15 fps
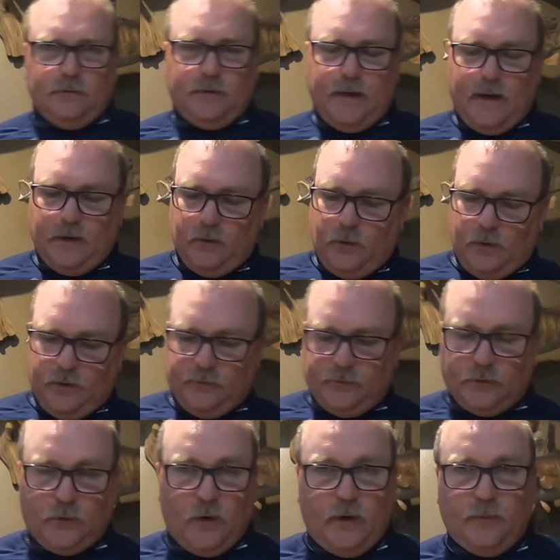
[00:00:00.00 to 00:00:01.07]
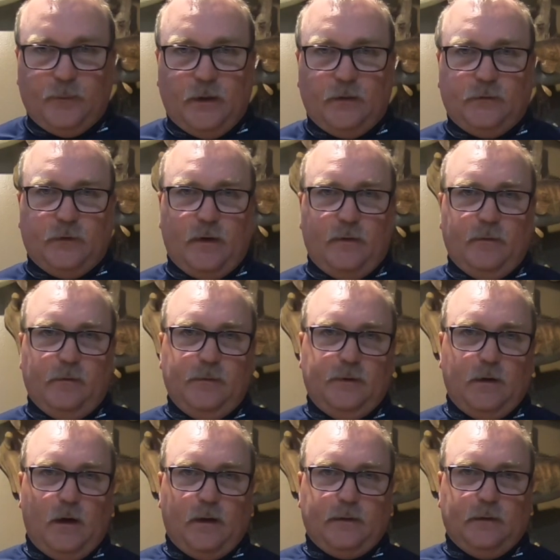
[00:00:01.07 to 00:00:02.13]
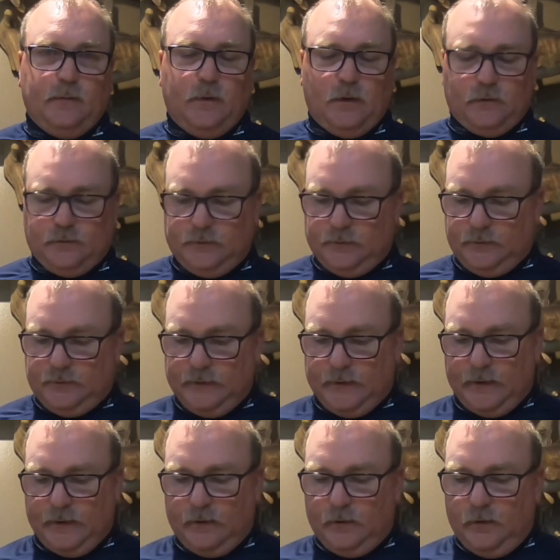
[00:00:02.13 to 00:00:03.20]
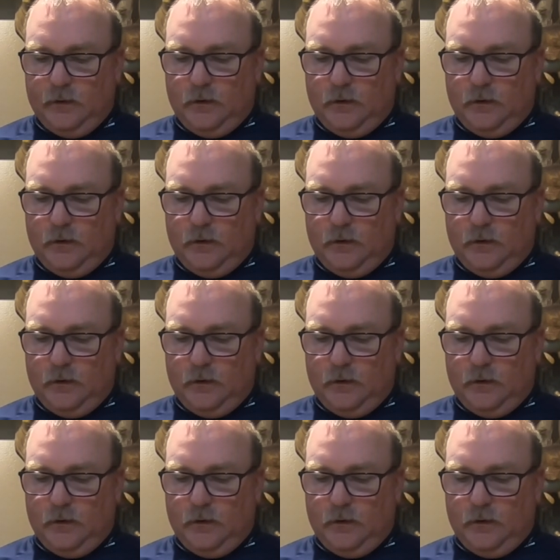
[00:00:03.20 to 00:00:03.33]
categories of crankbaits that I'm going to be talking about today.